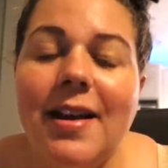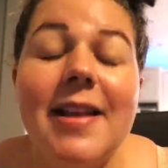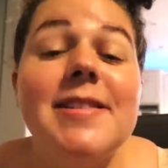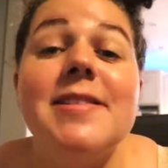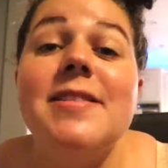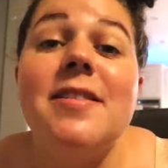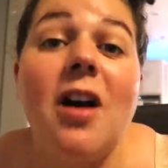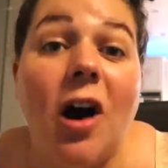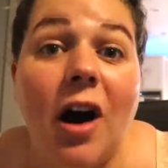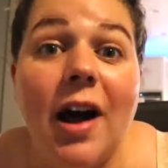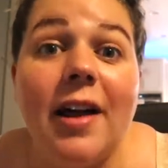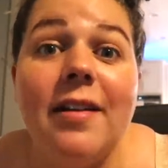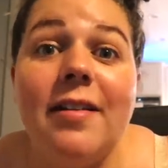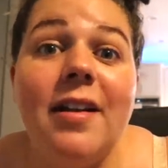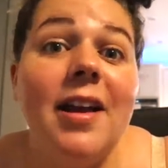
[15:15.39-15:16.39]
it's
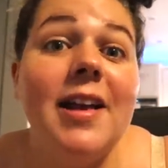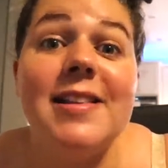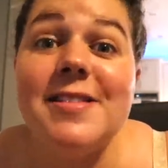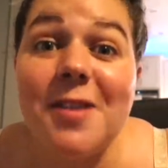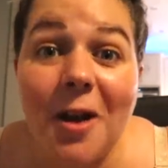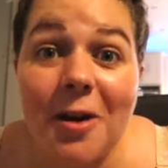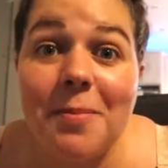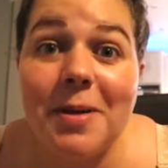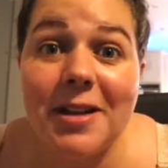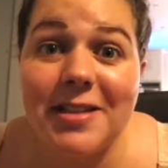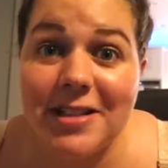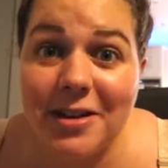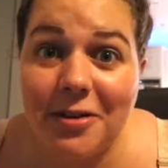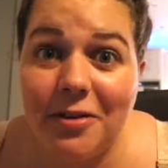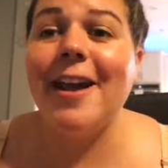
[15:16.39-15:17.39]
not it's not a big
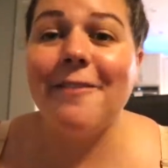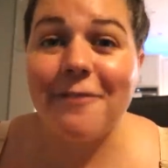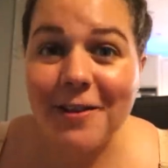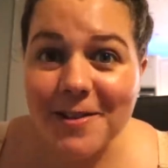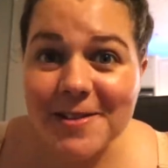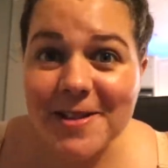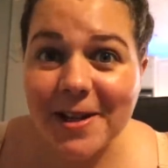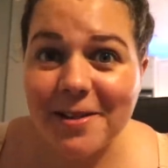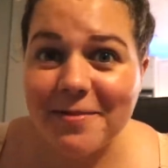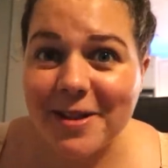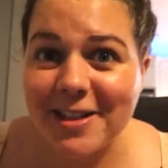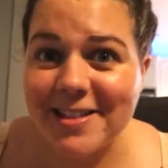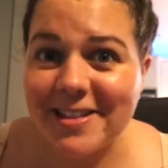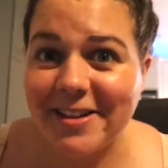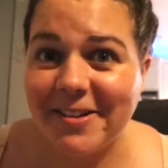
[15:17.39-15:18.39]
deal. It feels like a
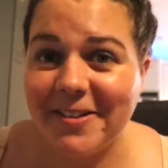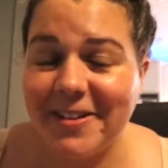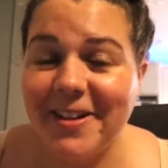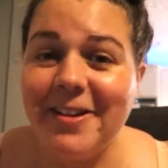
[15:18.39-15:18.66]
big deal.